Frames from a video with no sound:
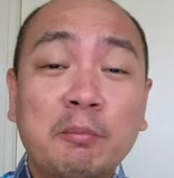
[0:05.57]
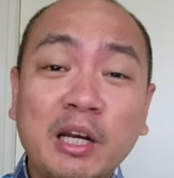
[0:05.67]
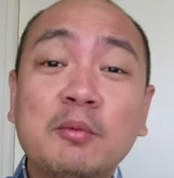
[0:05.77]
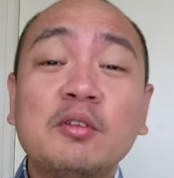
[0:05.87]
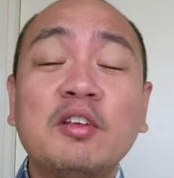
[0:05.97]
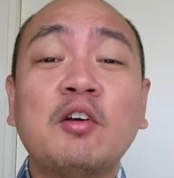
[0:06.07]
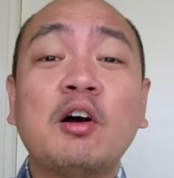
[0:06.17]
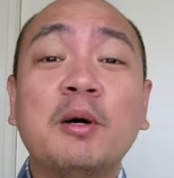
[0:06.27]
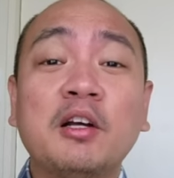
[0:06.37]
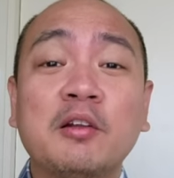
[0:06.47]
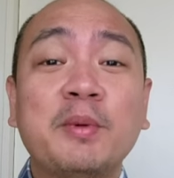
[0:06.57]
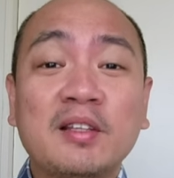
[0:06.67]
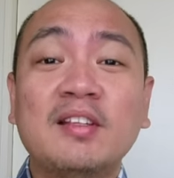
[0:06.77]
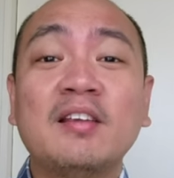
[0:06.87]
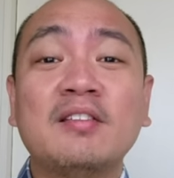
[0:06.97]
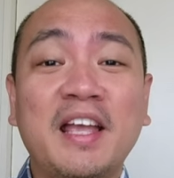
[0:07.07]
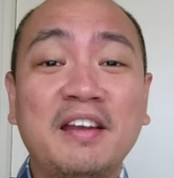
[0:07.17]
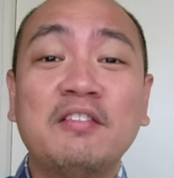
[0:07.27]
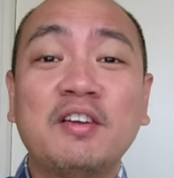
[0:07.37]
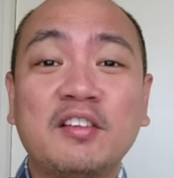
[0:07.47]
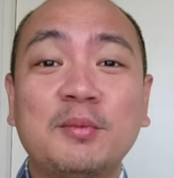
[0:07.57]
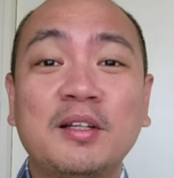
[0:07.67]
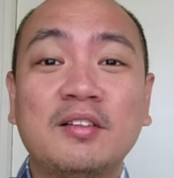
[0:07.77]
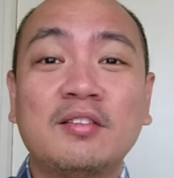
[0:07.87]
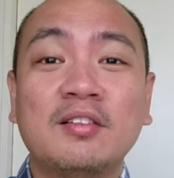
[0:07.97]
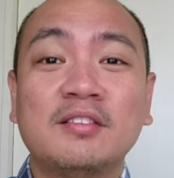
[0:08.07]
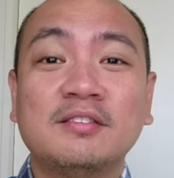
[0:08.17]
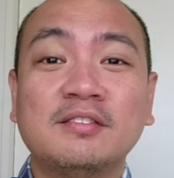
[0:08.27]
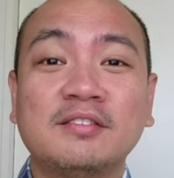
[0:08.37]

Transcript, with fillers: but I mostly talk about business and investments.